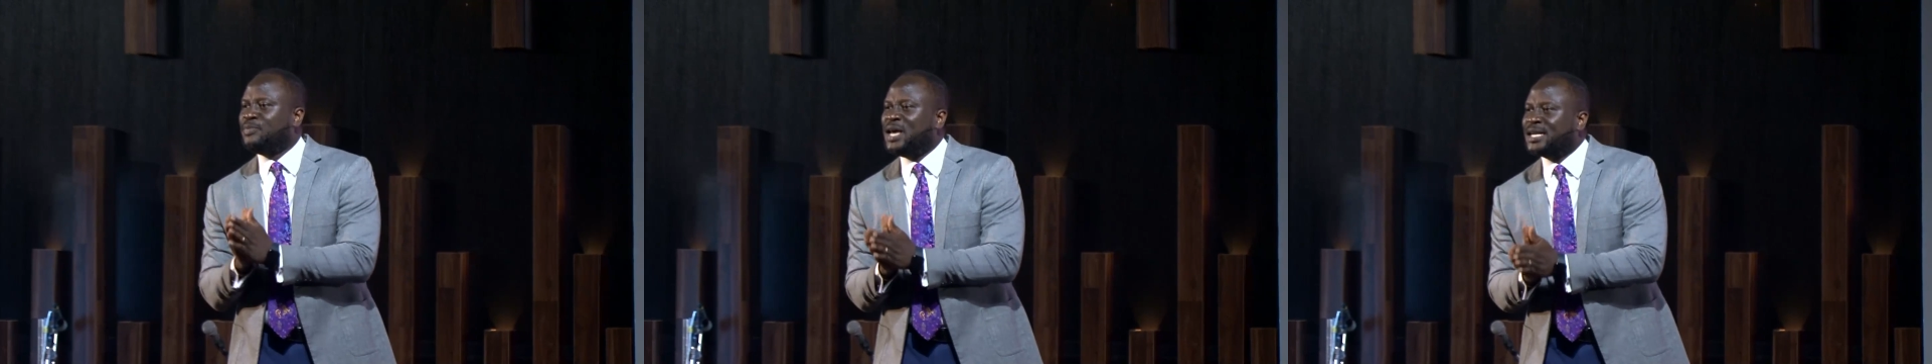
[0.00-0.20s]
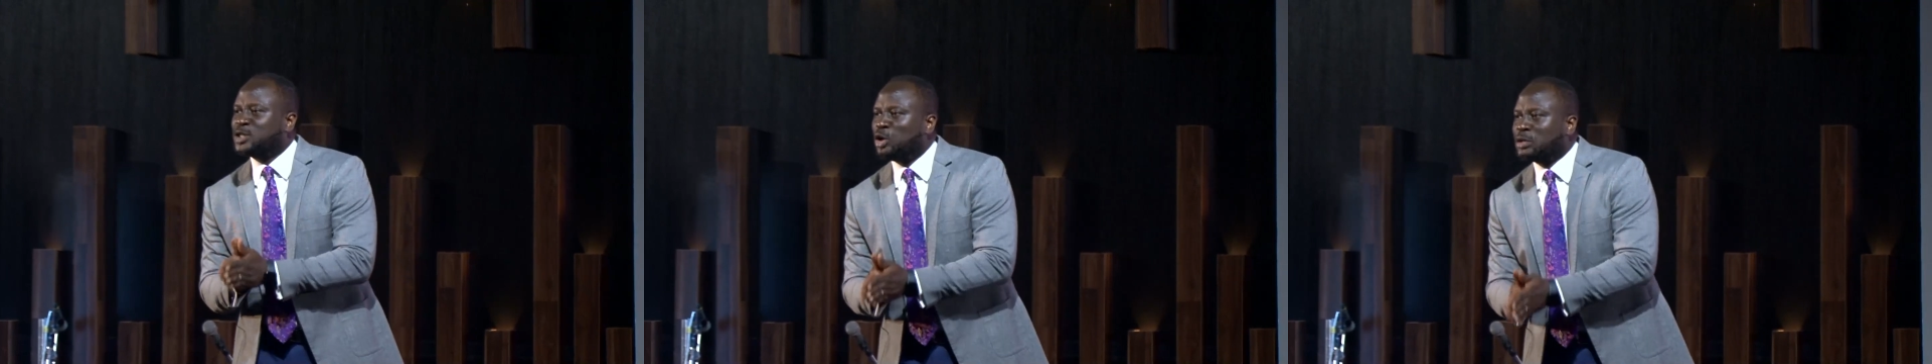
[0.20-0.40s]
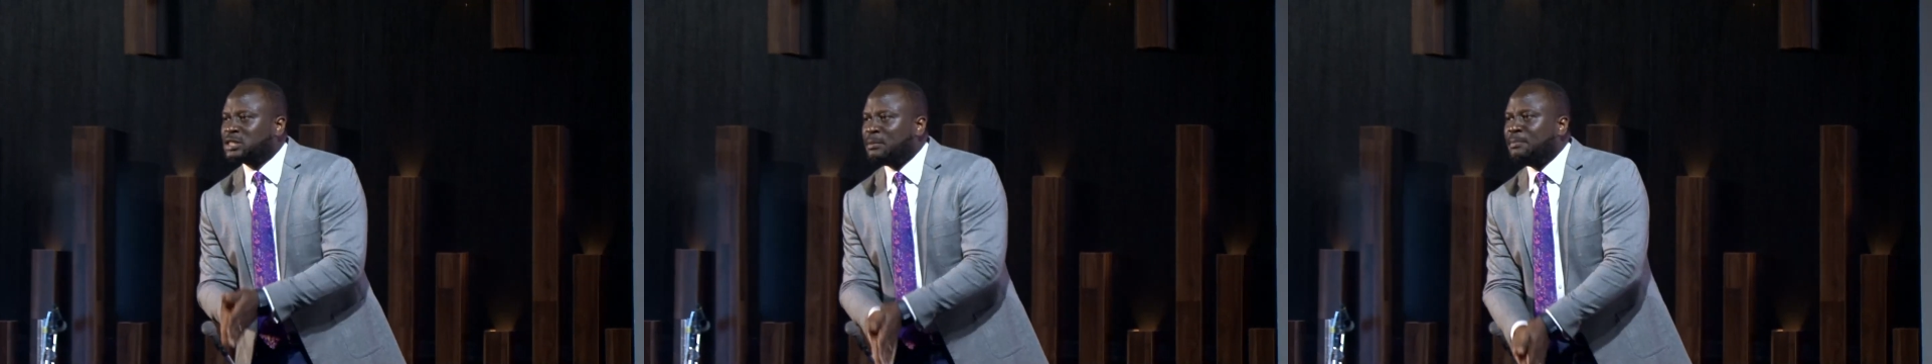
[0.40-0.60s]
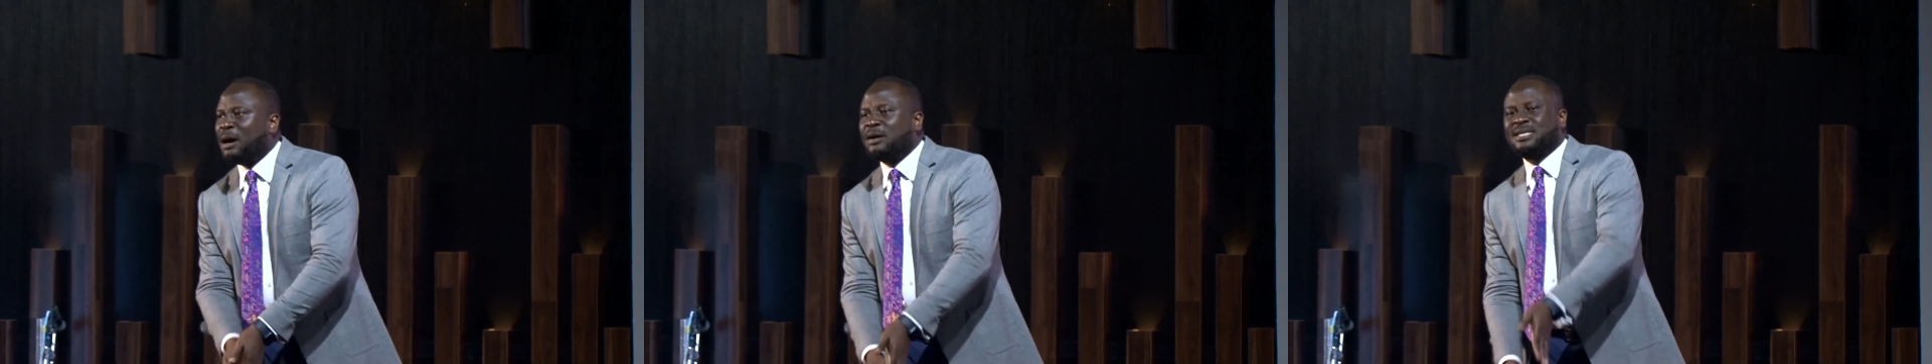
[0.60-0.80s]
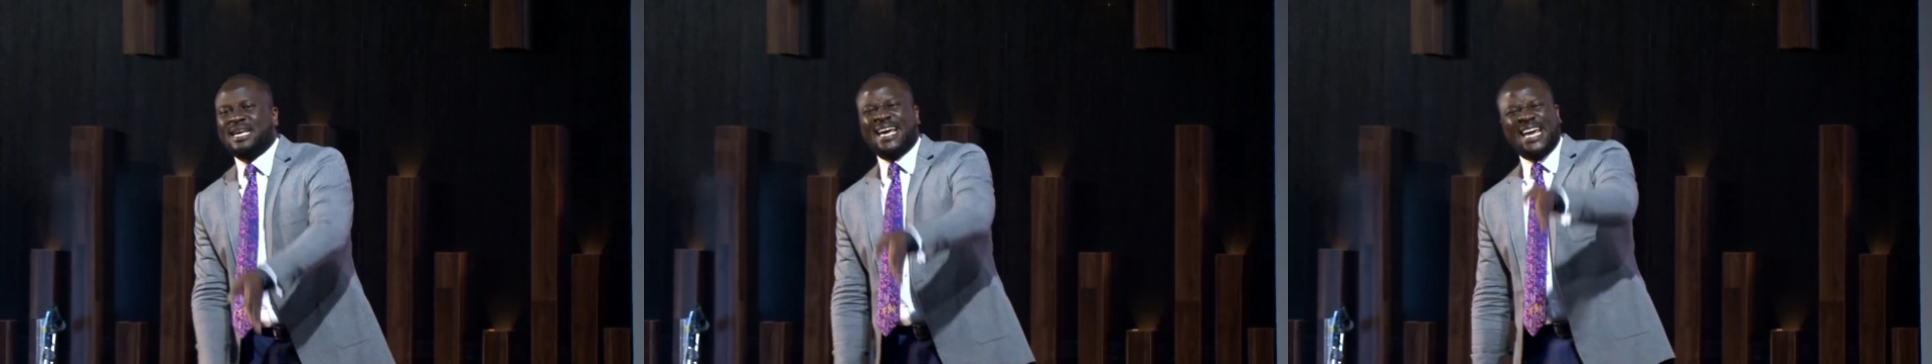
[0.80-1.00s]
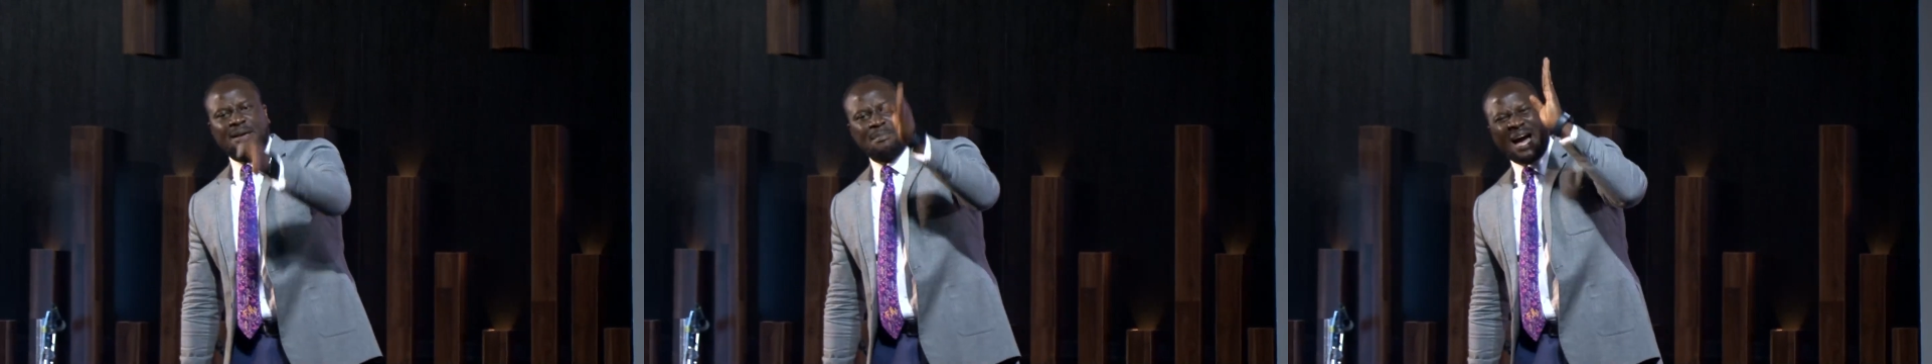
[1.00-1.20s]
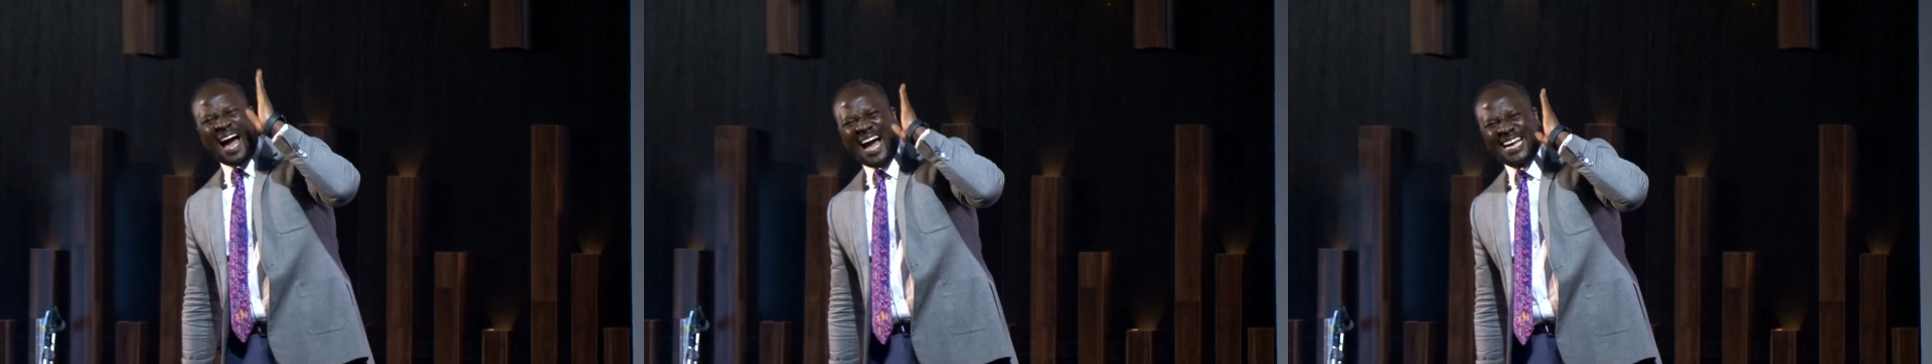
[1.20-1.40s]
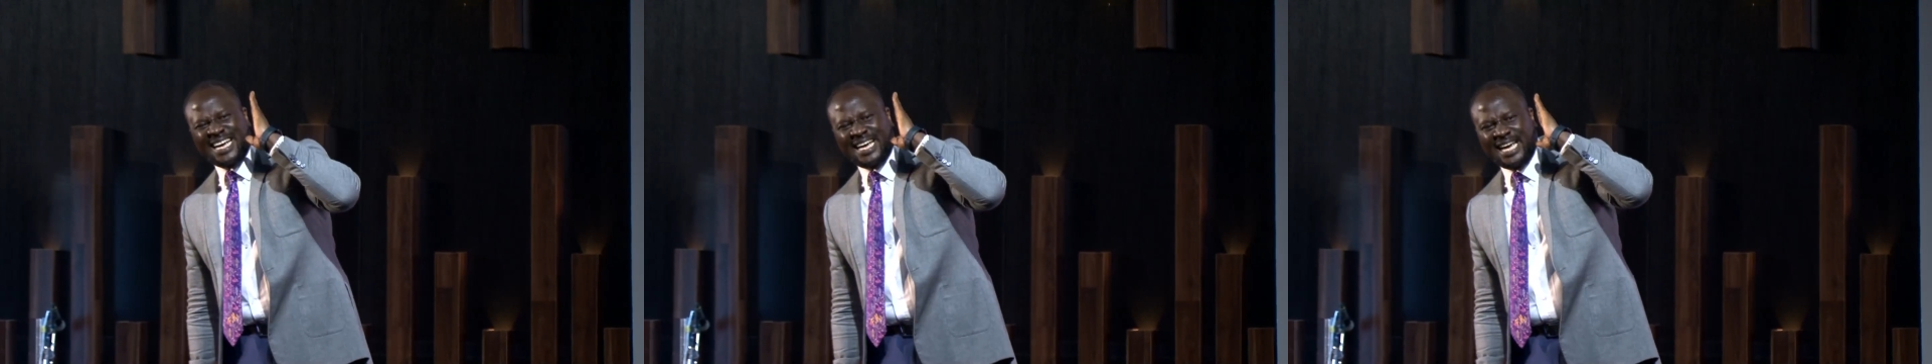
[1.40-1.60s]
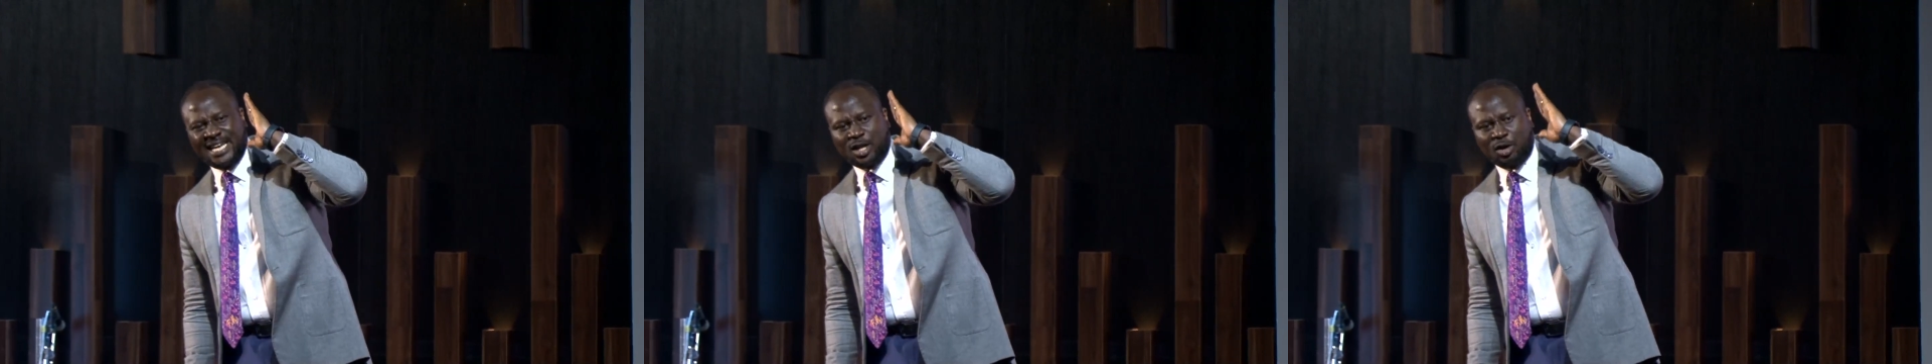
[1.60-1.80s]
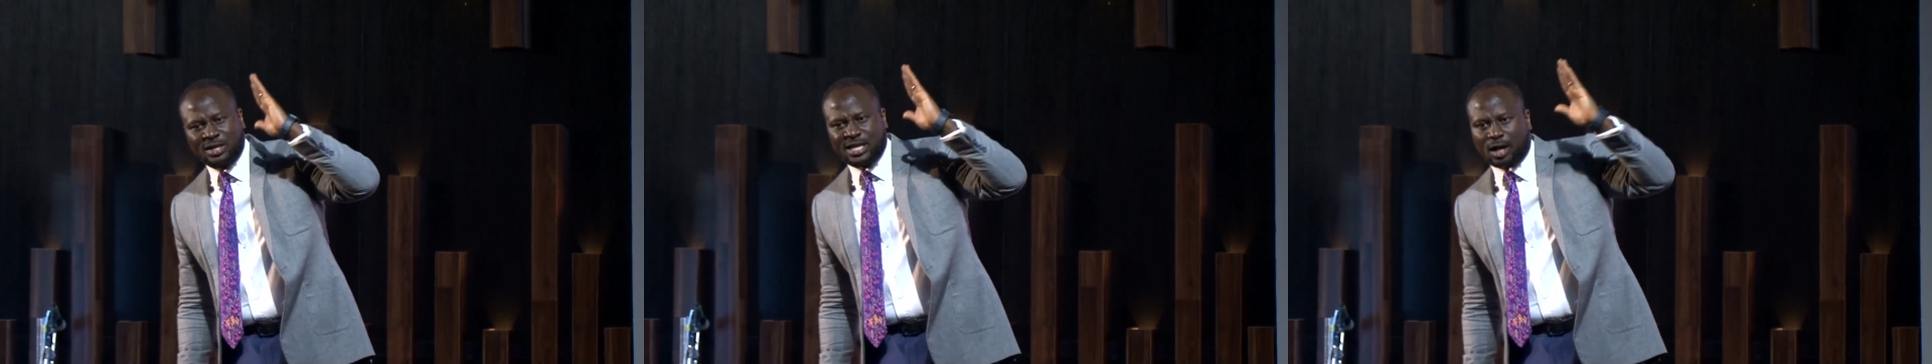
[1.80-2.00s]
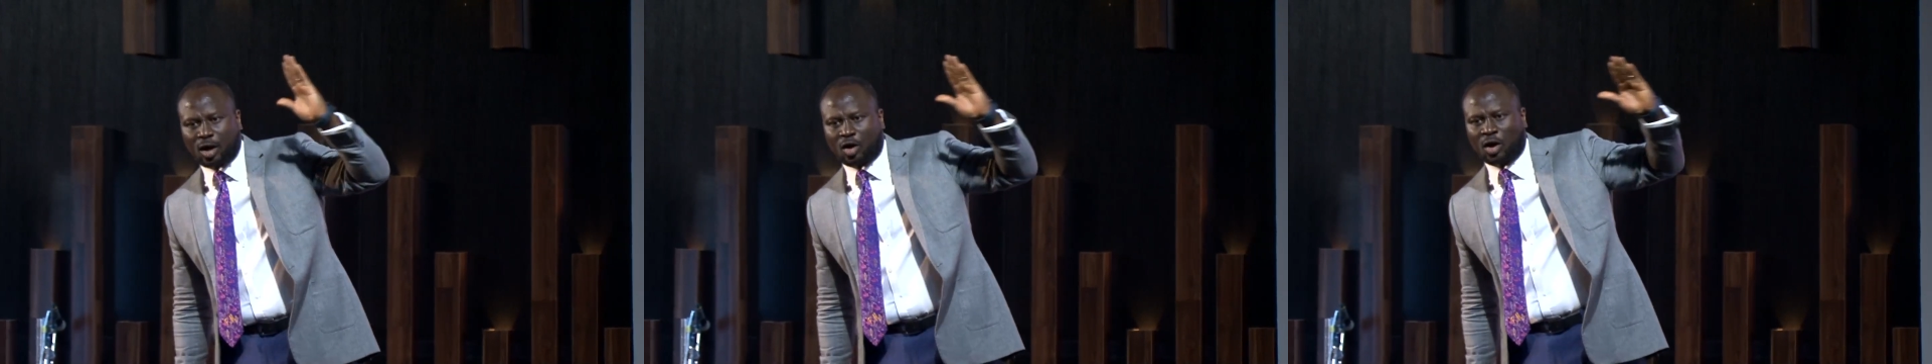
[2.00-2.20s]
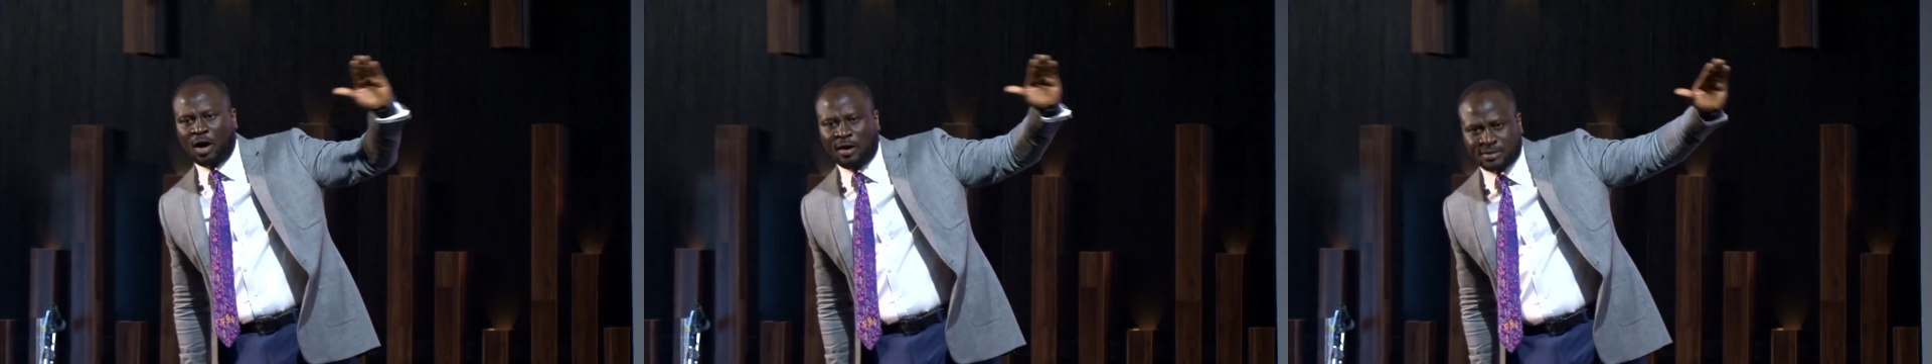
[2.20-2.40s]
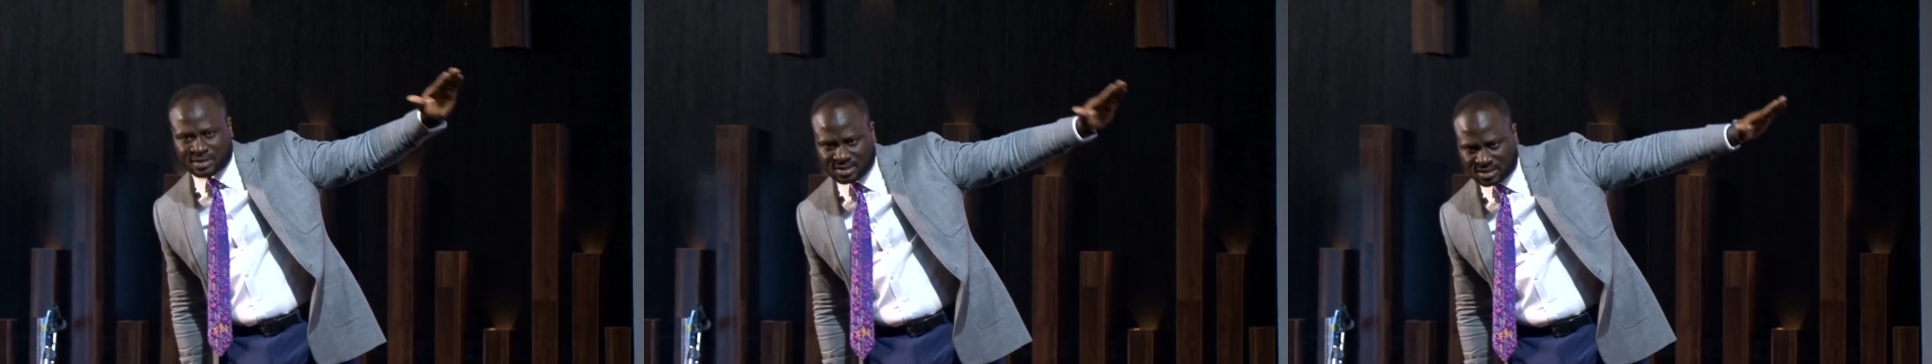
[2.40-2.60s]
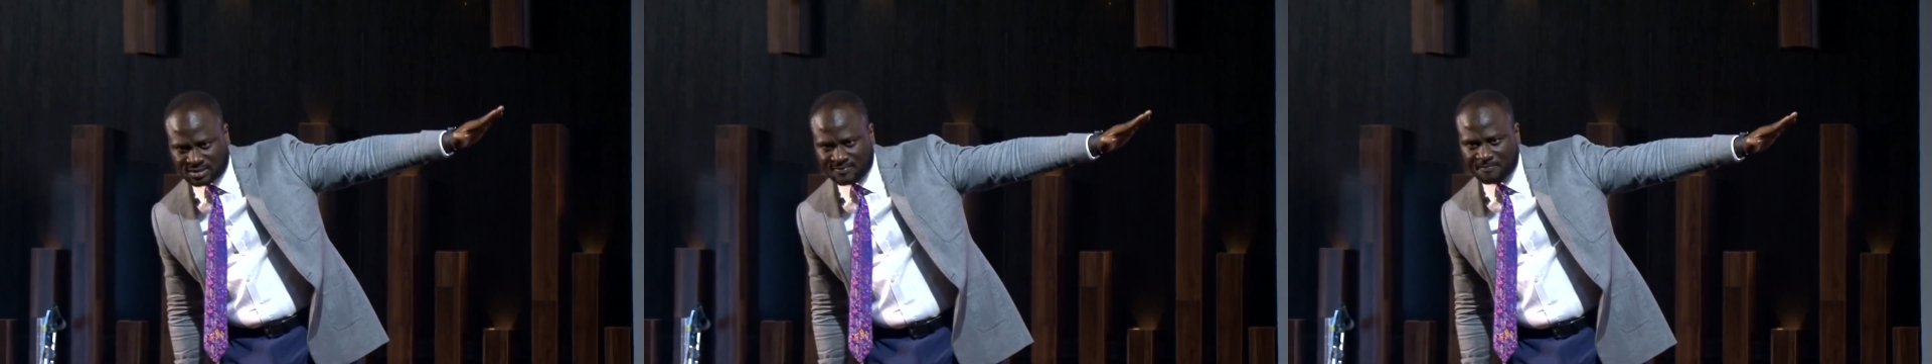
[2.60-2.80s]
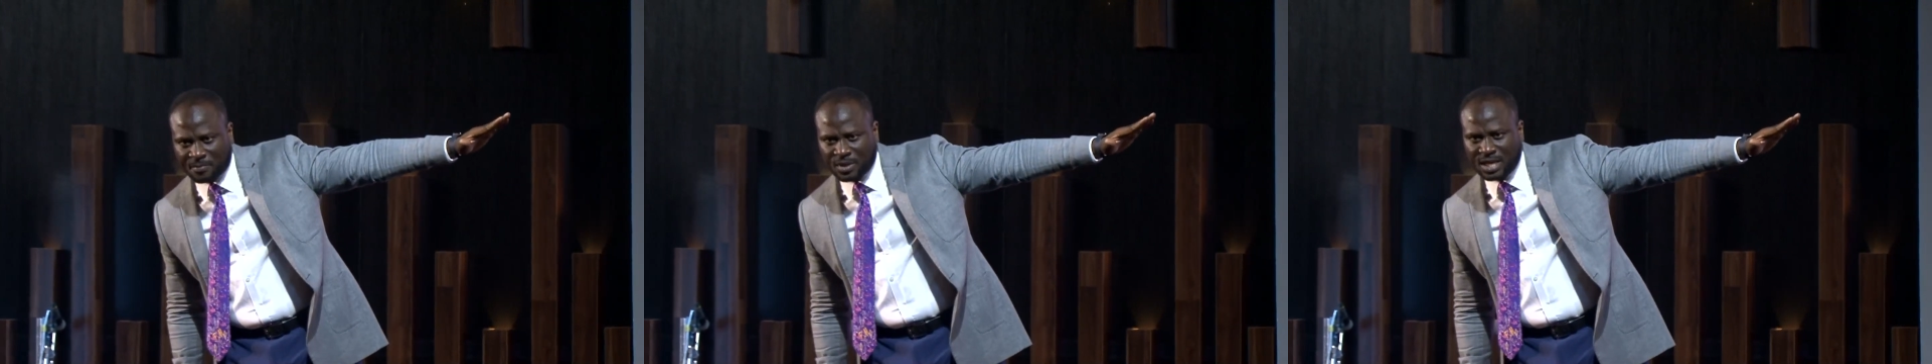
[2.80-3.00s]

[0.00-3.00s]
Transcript: up there, talks about him hanging on the cross.